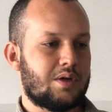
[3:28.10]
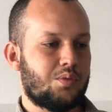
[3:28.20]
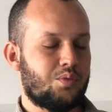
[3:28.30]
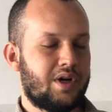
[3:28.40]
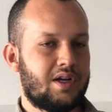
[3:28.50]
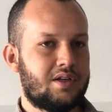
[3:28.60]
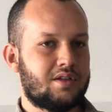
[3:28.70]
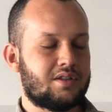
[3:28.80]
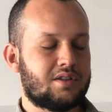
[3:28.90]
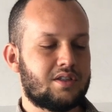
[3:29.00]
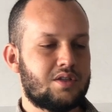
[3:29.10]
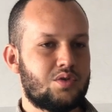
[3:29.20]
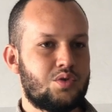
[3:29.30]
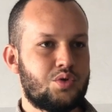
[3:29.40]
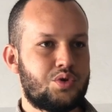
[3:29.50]
Well,
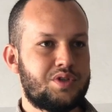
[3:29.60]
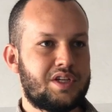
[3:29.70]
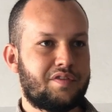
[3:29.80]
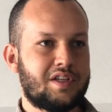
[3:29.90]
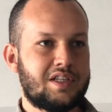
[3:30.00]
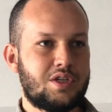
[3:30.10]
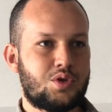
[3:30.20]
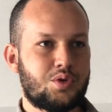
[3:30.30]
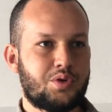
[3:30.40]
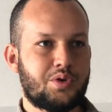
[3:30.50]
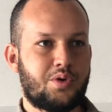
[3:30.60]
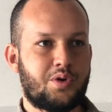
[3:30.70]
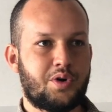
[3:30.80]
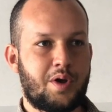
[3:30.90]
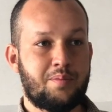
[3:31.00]
you should definitely show
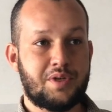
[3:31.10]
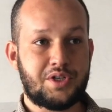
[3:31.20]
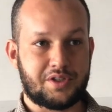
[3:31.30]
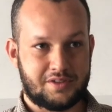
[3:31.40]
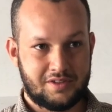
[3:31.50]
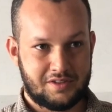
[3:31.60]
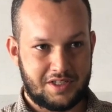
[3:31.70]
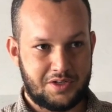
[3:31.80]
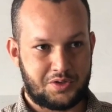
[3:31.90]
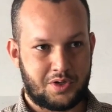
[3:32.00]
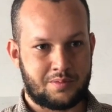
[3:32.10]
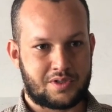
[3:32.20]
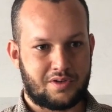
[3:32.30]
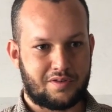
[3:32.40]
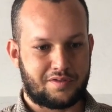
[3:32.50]
your ambition in terms
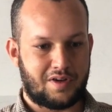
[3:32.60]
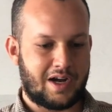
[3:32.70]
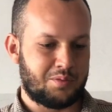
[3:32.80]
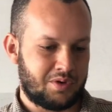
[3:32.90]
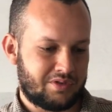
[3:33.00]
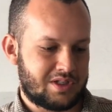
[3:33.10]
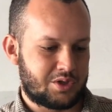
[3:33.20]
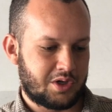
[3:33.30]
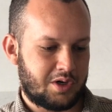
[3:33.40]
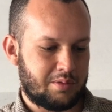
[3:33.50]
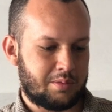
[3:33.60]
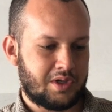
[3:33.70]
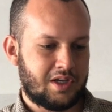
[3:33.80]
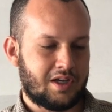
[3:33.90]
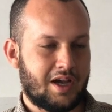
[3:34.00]
of I want this job
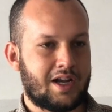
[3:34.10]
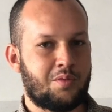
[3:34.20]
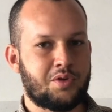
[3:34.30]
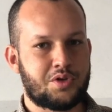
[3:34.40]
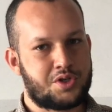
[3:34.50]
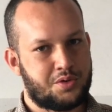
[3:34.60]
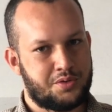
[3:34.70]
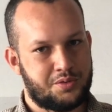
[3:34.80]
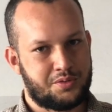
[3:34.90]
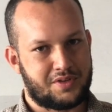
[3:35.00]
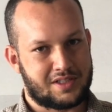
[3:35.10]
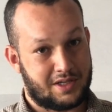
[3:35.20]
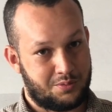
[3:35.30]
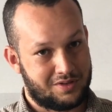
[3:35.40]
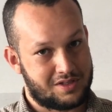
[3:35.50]
and I want to show you that I
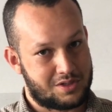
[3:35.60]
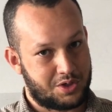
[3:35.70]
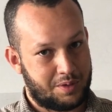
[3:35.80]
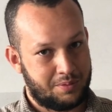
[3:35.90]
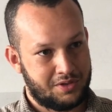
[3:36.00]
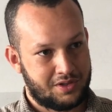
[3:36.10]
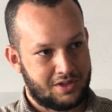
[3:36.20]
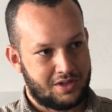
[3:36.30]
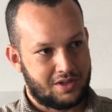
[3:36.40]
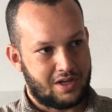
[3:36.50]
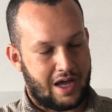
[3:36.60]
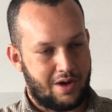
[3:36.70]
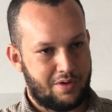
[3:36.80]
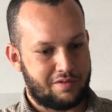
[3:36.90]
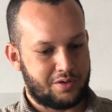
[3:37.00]
want this job.
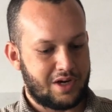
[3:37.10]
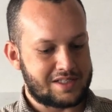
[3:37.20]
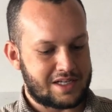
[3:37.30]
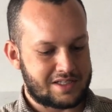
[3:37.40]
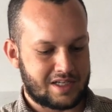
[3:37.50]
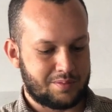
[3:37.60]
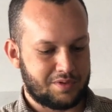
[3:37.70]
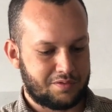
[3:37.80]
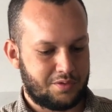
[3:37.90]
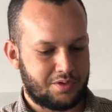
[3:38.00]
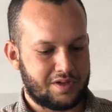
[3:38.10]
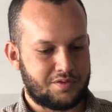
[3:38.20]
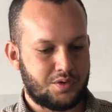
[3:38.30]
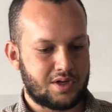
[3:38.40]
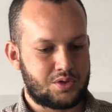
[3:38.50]
However, as I said before, if
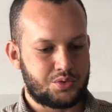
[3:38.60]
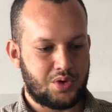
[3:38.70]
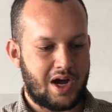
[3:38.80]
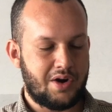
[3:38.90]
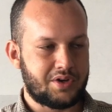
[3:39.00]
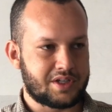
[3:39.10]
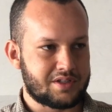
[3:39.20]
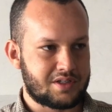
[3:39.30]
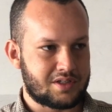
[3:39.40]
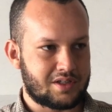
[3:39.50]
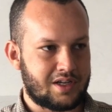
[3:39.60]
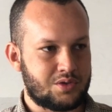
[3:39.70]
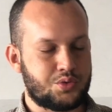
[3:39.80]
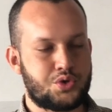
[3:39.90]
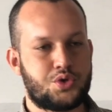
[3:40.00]
you are too arrogant and
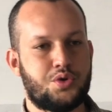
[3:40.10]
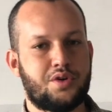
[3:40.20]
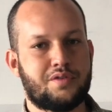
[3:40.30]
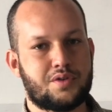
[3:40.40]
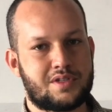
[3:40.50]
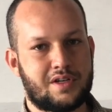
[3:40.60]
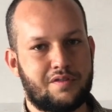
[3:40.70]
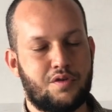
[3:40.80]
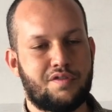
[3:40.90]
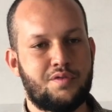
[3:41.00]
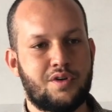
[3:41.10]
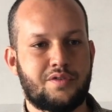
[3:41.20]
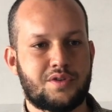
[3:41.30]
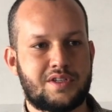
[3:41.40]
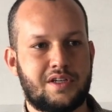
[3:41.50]
too sure of yourself or full of
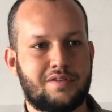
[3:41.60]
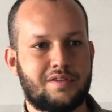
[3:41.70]
yourself,